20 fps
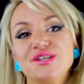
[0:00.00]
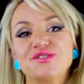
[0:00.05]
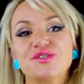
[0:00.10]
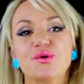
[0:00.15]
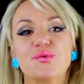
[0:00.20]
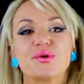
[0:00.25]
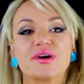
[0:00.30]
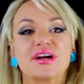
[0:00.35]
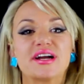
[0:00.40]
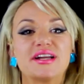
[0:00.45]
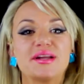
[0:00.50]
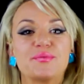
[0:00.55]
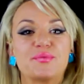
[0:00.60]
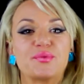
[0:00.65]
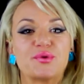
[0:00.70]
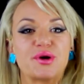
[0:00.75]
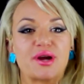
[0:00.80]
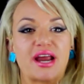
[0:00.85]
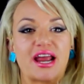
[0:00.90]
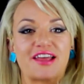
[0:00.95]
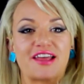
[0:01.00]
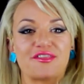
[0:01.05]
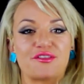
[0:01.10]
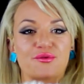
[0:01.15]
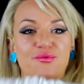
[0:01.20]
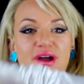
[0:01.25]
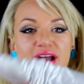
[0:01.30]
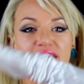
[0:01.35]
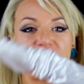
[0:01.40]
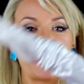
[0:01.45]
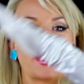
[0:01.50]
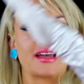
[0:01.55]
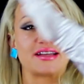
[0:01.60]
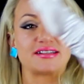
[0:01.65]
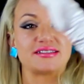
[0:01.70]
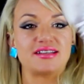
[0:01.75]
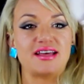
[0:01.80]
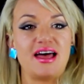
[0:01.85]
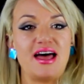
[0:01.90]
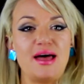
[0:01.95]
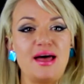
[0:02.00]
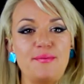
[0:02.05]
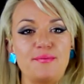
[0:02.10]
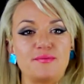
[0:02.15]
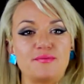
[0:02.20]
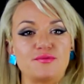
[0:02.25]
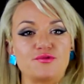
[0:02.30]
So we're gonna bring the right hand up,